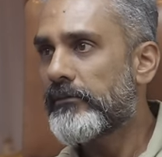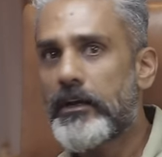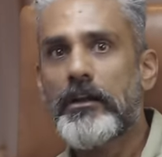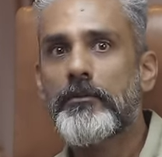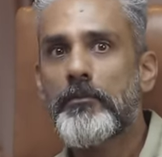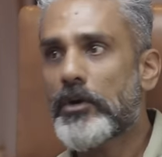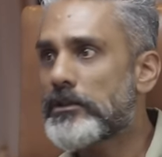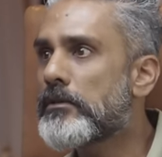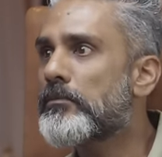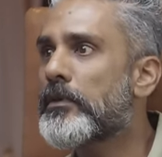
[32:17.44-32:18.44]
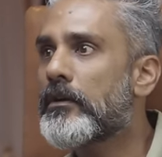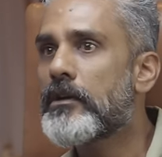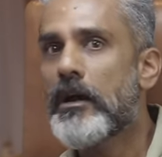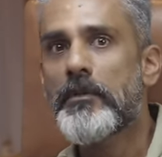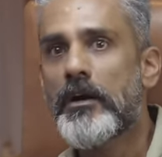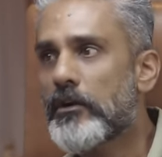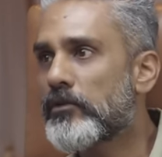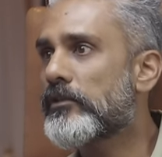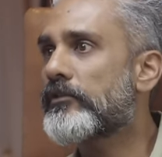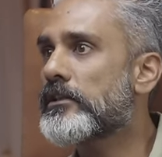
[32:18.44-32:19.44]
They went and bought simple Yamaha
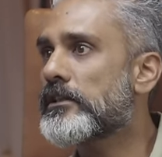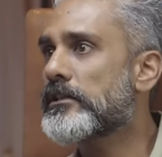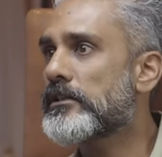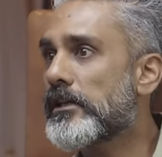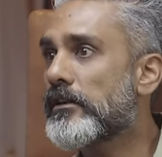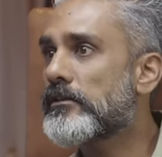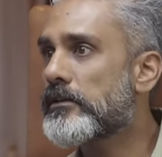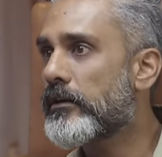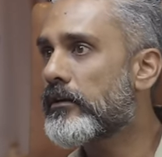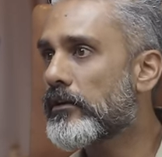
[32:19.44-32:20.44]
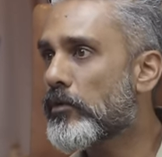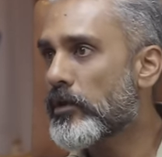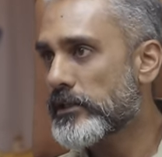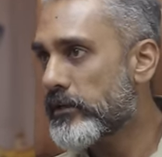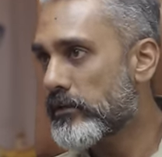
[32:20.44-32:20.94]
250cc single cylinder quasi